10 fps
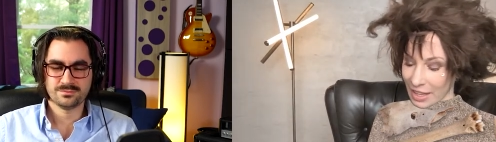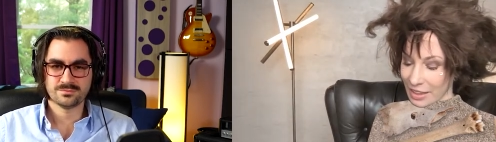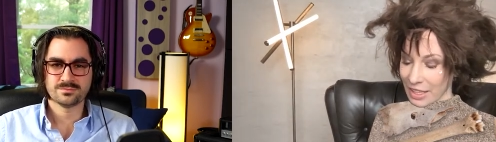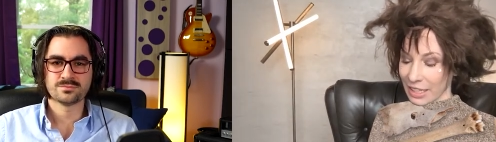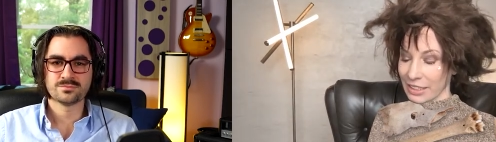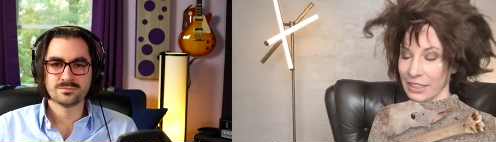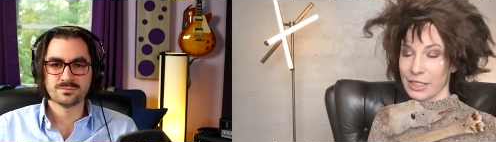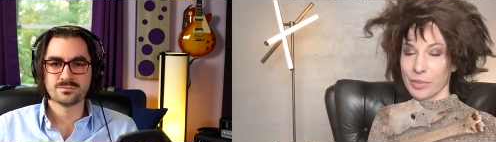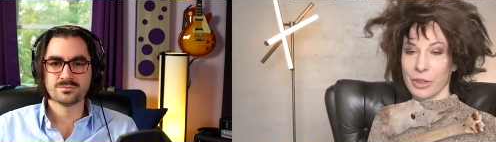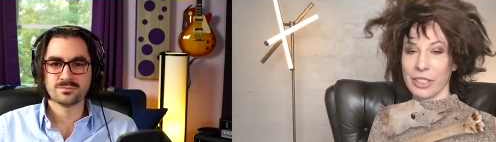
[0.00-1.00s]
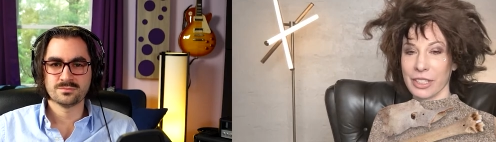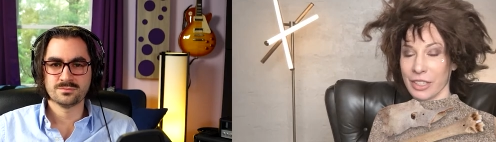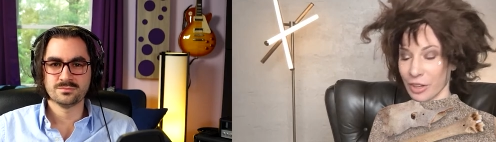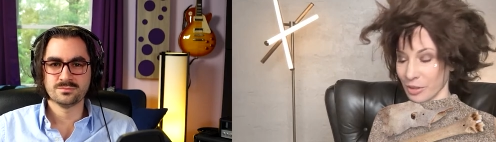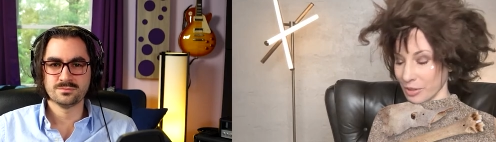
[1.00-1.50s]
Speaker 1: Then it's important to
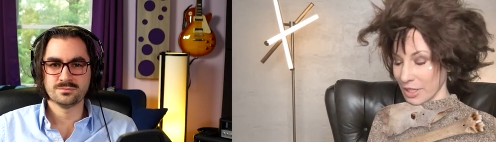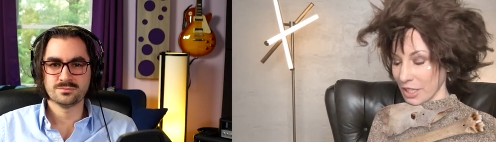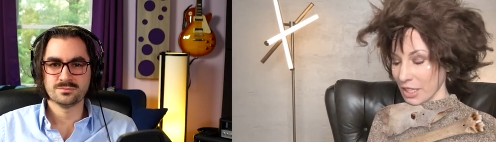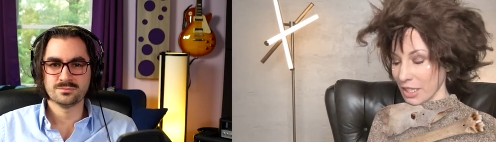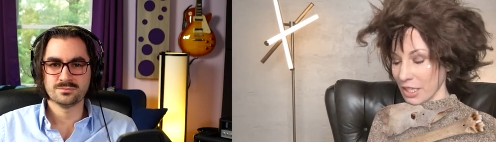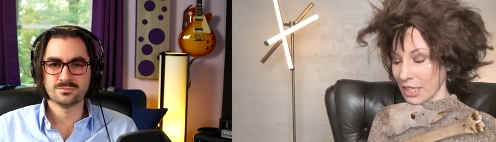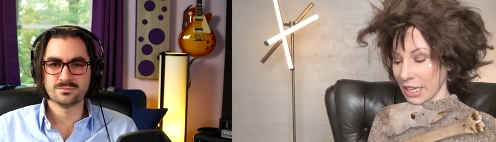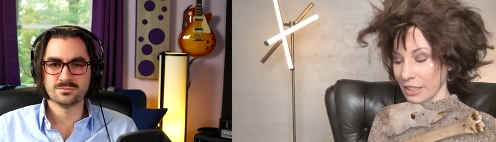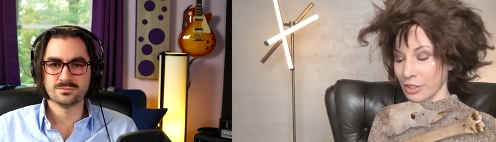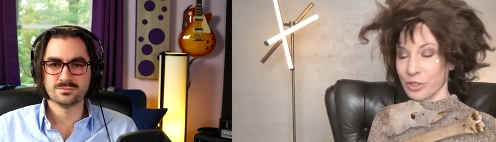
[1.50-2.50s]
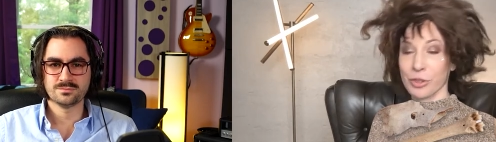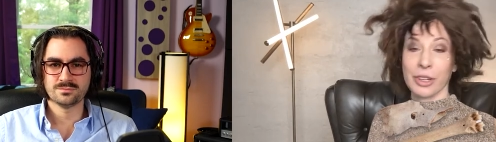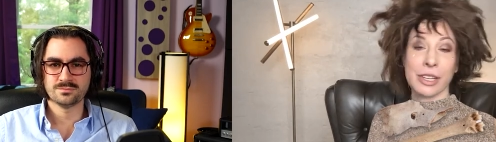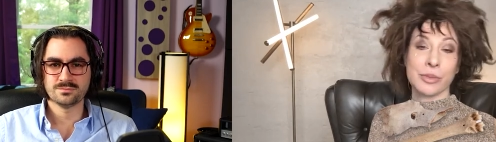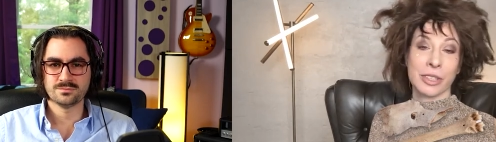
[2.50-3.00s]
know that your
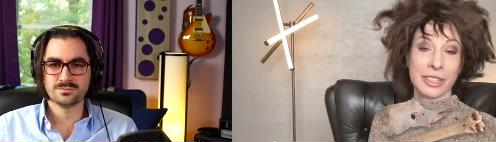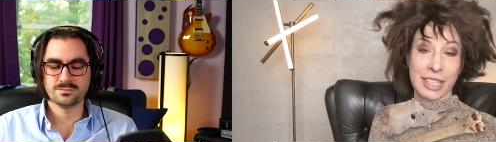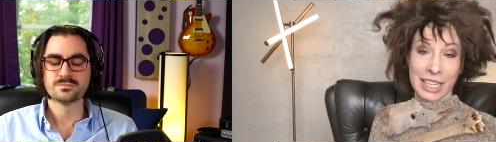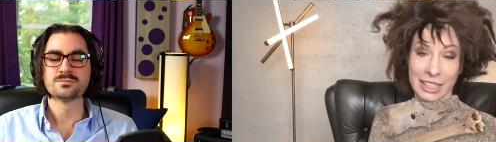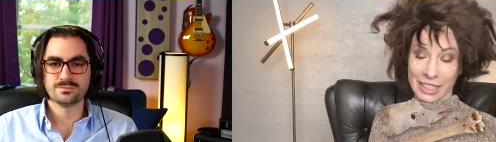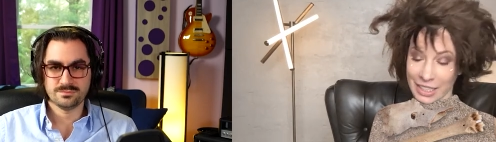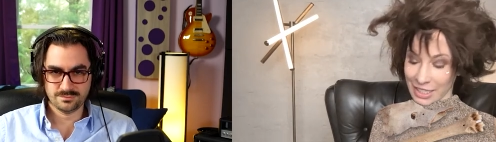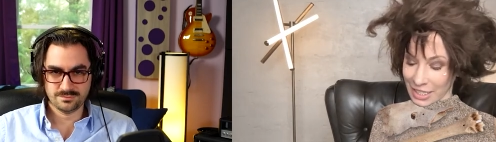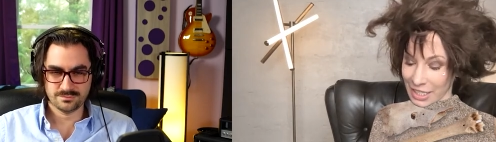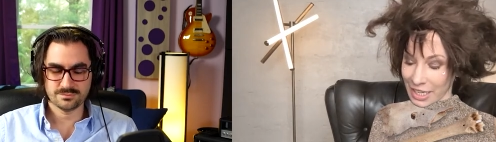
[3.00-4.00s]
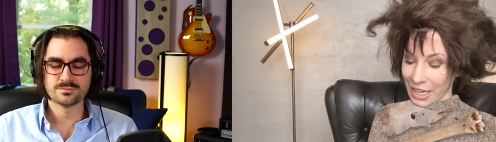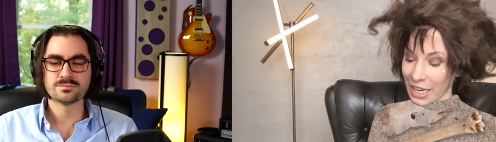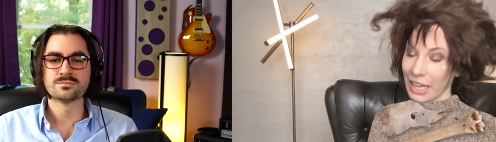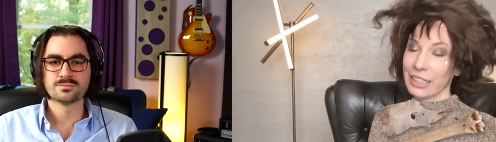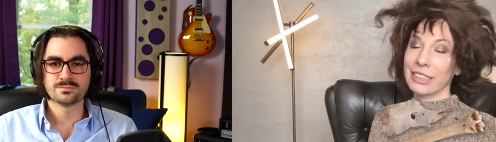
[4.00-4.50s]
story is worth telling.
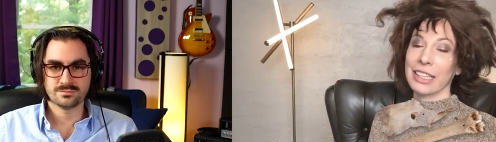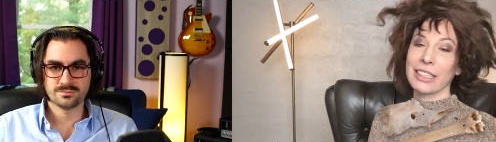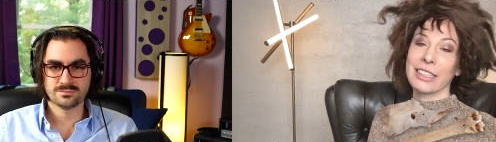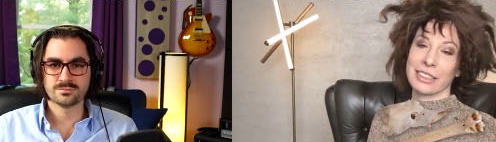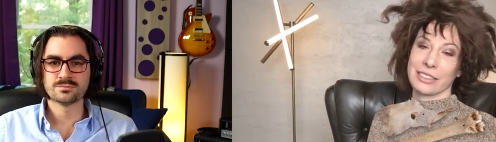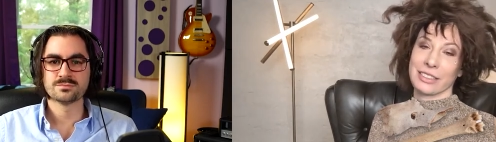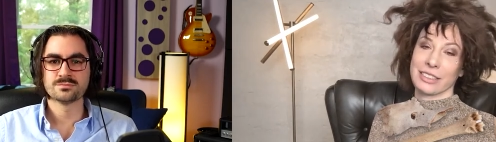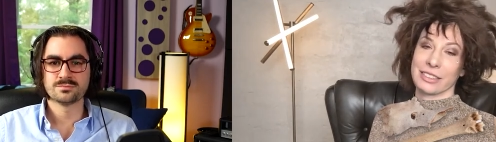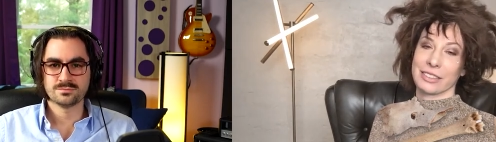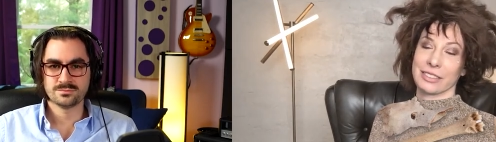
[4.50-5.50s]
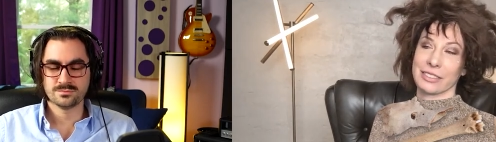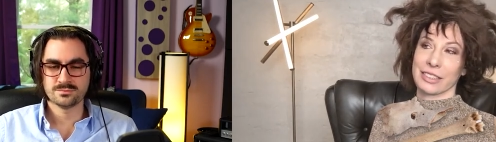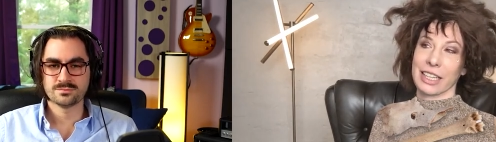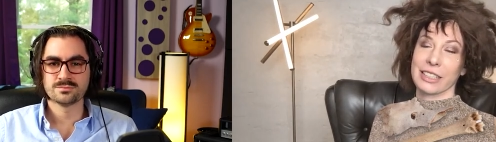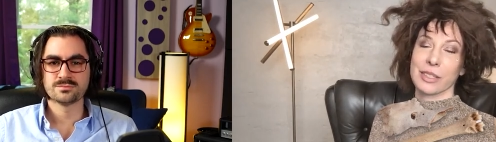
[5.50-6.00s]
And then
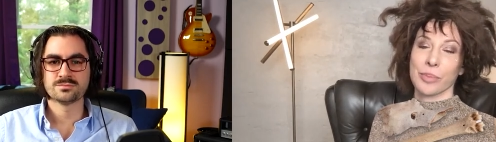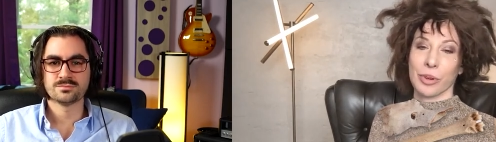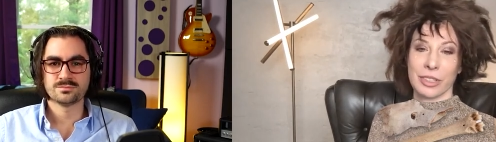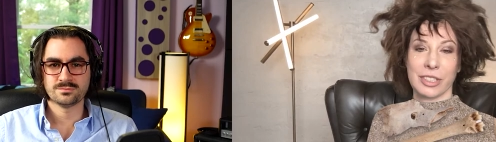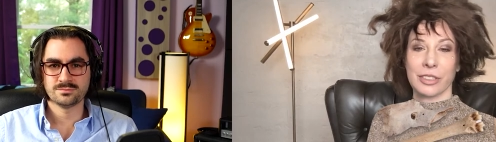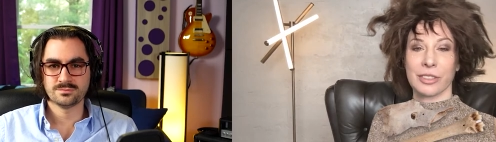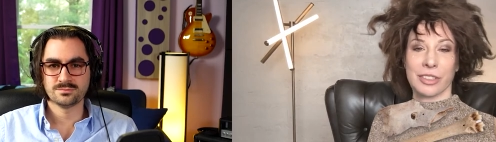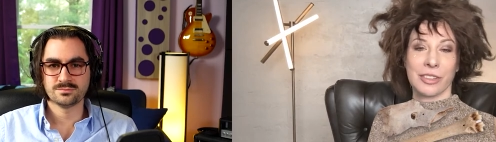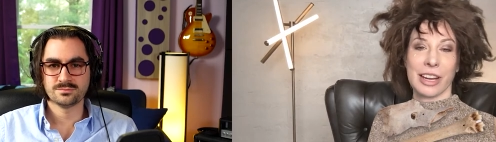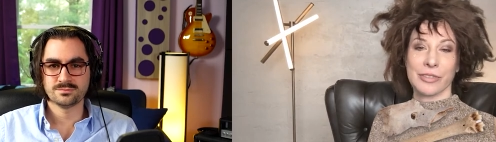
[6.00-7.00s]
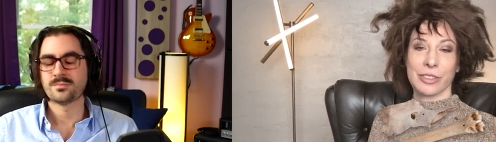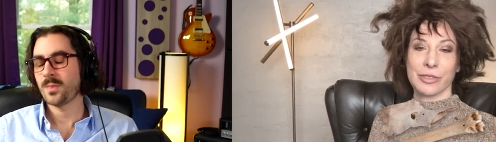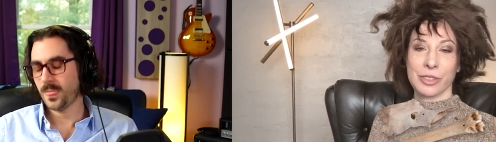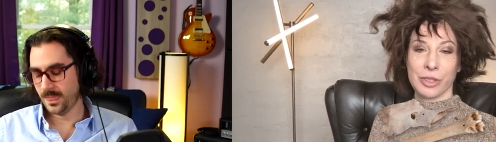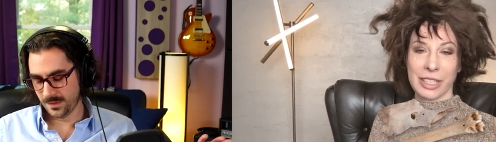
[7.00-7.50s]
it's important to learn the craft of
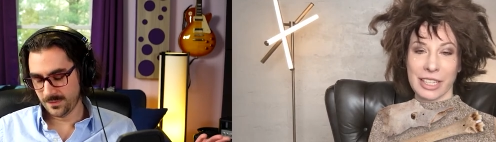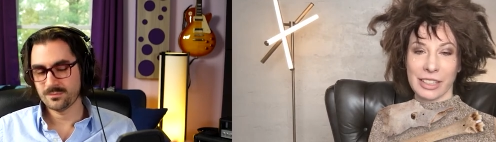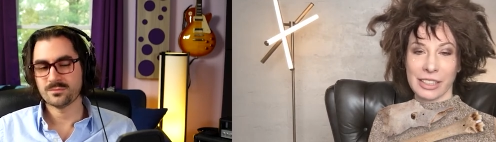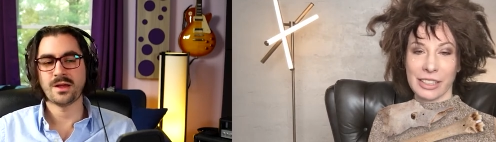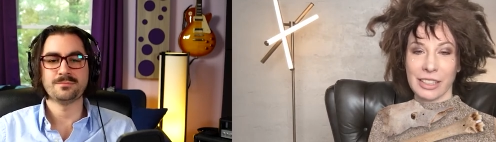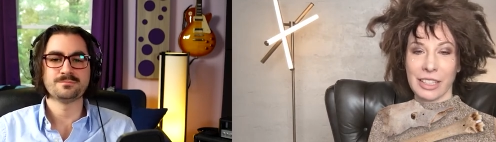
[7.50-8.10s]
storytelling